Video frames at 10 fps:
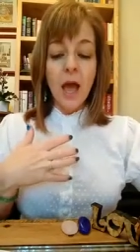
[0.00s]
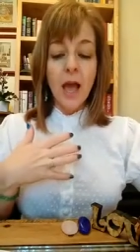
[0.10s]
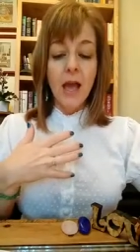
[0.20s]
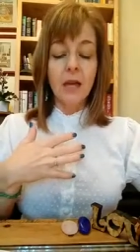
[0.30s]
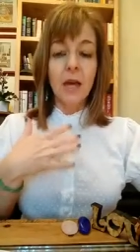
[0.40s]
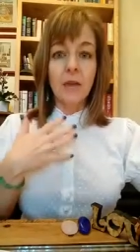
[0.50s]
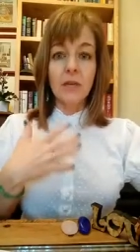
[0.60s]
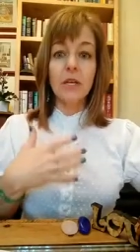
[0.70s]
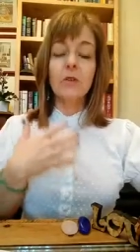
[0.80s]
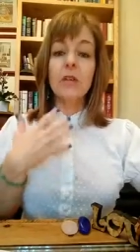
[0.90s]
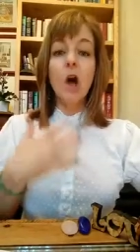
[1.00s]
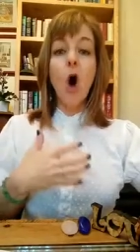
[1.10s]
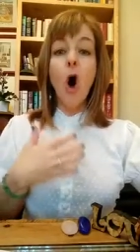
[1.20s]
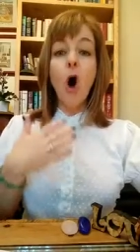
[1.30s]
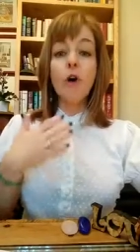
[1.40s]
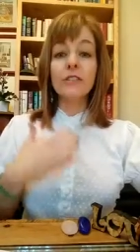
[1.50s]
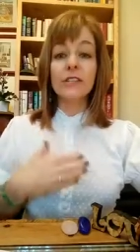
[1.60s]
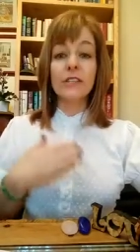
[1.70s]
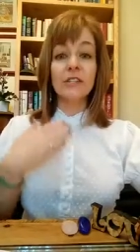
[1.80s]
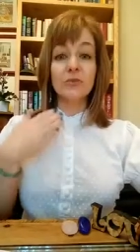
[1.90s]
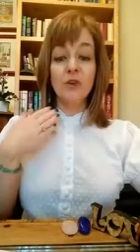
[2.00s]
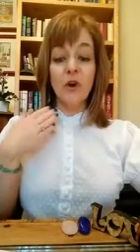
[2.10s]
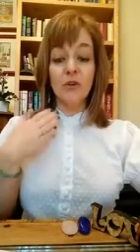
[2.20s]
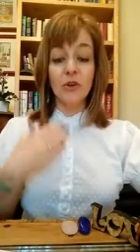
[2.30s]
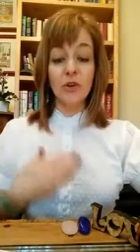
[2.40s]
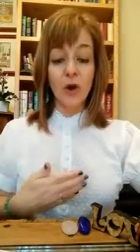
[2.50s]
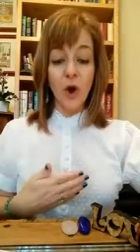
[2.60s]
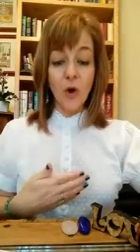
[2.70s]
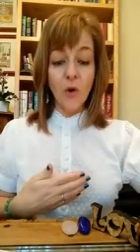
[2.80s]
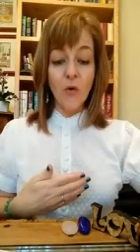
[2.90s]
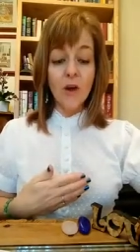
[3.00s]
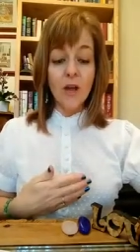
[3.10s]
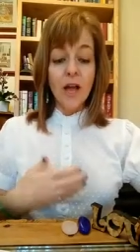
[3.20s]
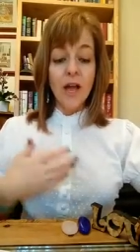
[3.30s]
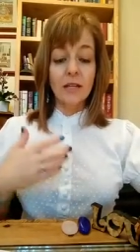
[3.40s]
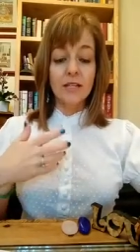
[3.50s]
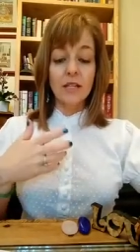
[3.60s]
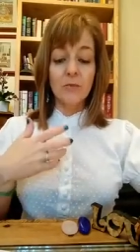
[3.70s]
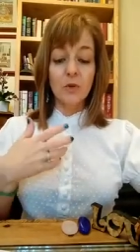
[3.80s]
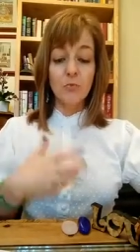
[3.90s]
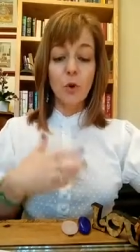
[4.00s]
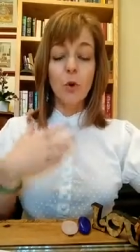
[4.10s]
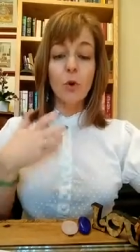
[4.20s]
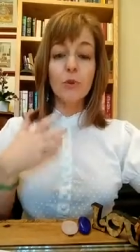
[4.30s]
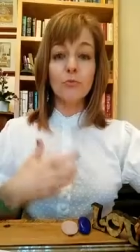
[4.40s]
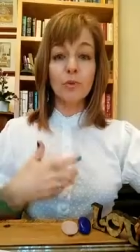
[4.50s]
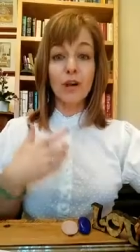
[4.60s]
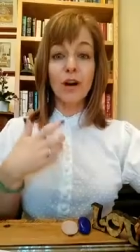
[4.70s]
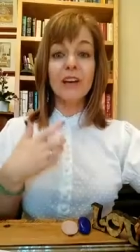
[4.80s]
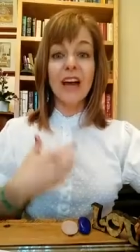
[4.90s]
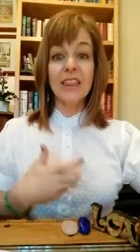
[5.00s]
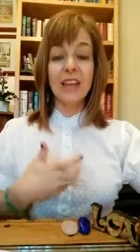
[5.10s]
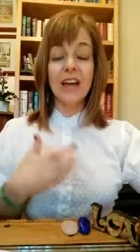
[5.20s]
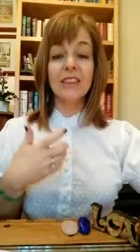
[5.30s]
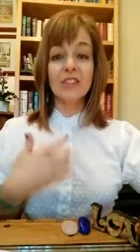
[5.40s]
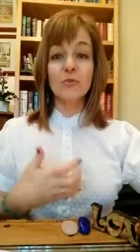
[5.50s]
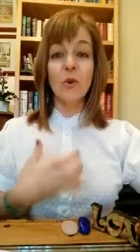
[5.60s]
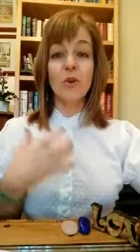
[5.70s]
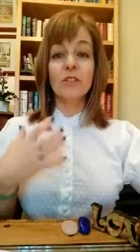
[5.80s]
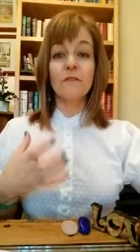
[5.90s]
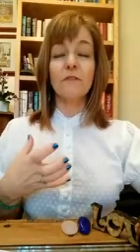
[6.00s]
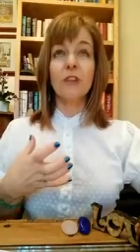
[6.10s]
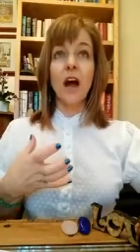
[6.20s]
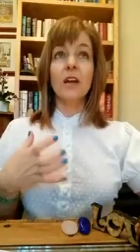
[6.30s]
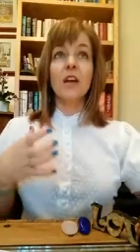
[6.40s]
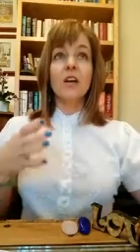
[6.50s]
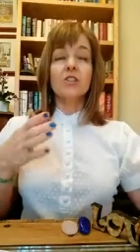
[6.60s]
And I'm hearing that all systems are go, and it's time to pull the plug and let the sparks fly.